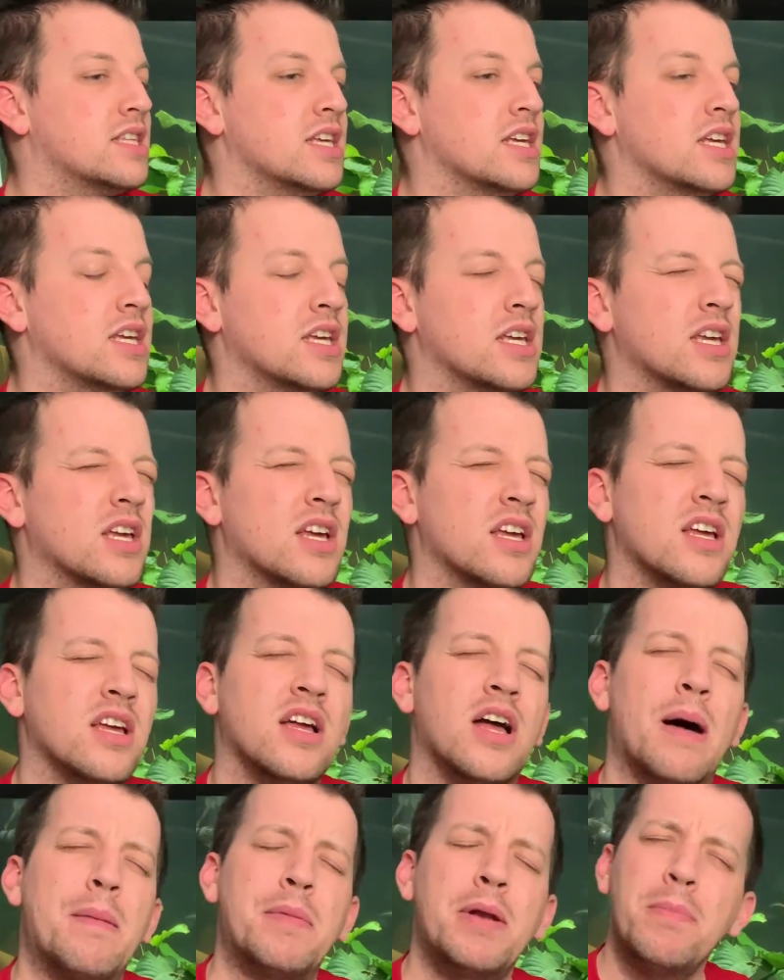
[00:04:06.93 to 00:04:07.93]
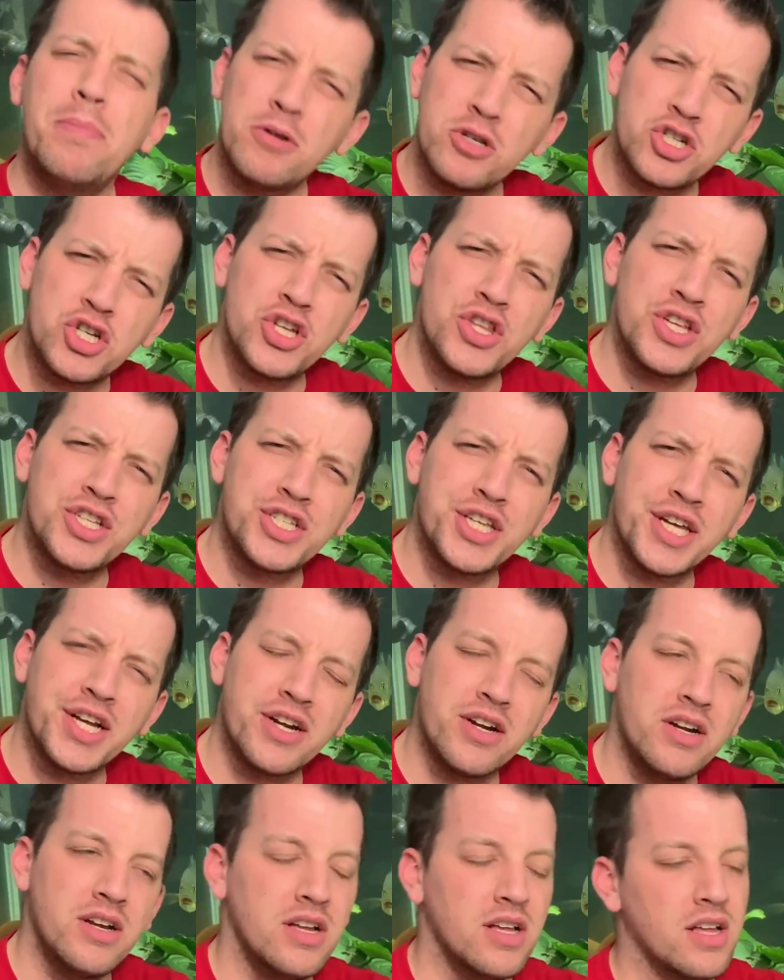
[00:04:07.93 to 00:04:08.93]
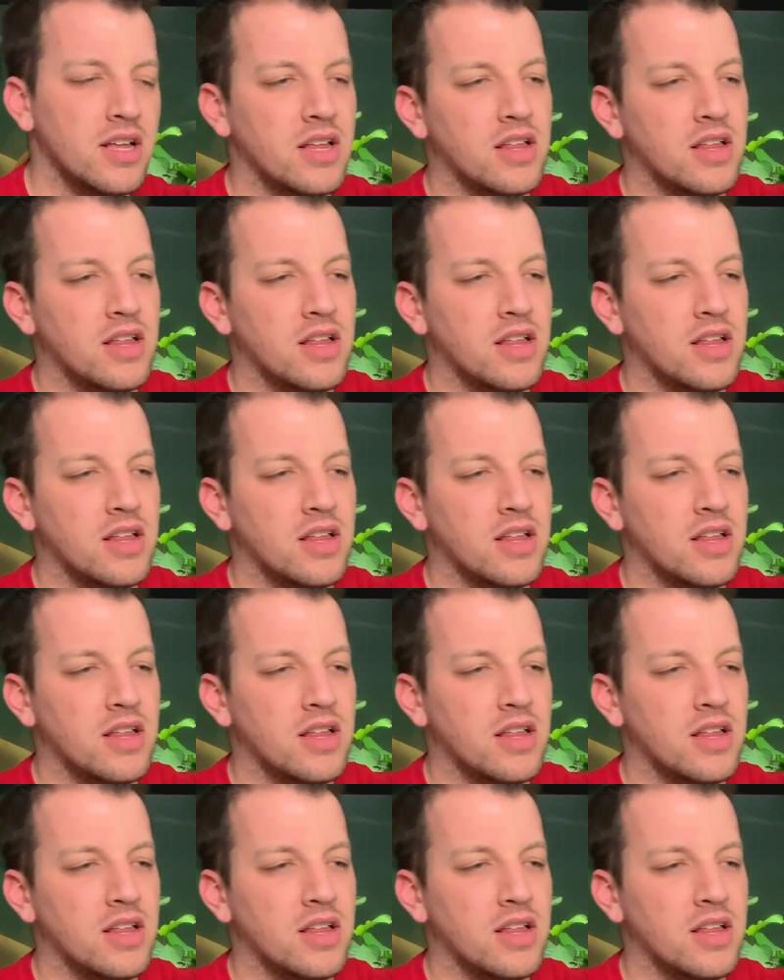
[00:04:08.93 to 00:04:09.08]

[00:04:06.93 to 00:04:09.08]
I'm going to butcher this here,